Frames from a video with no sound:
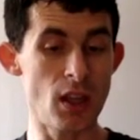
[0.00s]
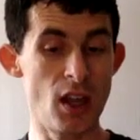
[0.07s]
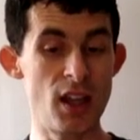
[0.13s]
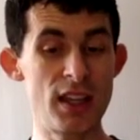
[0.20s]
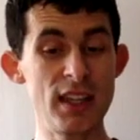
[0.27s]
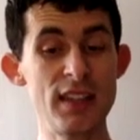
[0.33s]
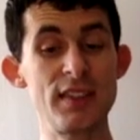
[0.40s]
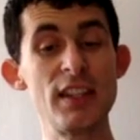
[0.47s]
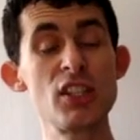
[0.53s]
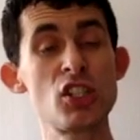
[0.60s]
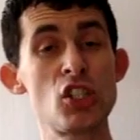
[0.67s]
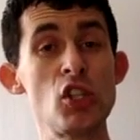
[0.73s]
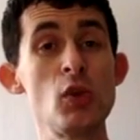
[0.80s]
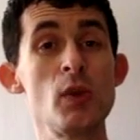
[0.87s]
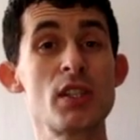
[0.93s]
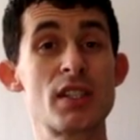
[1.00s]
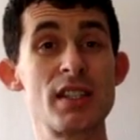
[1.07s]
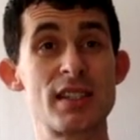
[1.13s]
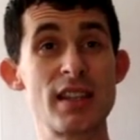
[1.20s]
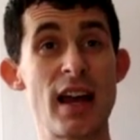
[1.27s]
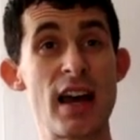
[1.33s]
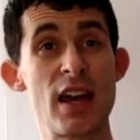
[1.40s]
Again, this shoe is
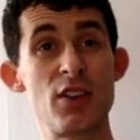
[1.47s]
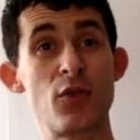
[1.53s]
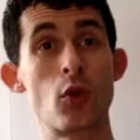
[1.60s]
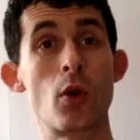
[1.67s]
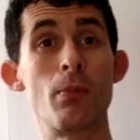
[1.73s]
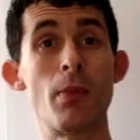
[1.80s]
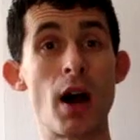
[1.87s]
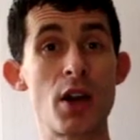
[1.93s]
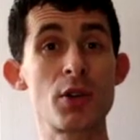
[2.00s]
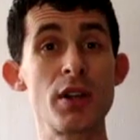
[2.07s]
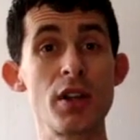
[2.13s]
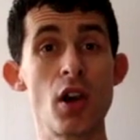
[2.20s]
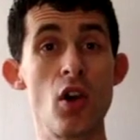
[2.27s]
designed for moderate